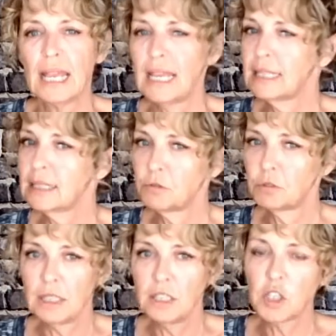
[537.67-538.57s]
is a
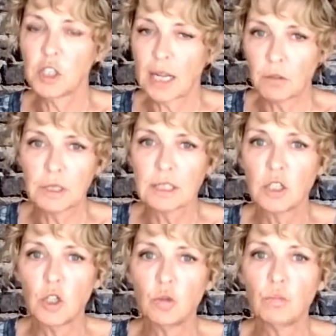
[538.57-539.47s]
really generous
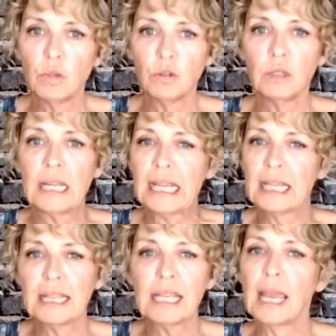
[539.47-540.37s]
new moon
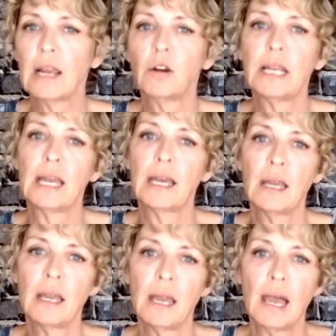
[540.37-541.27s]
in the area
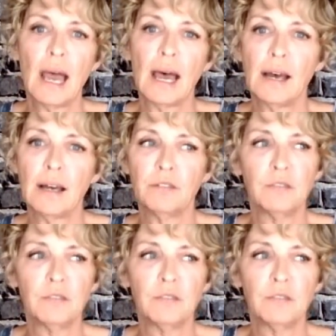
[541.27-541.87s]
of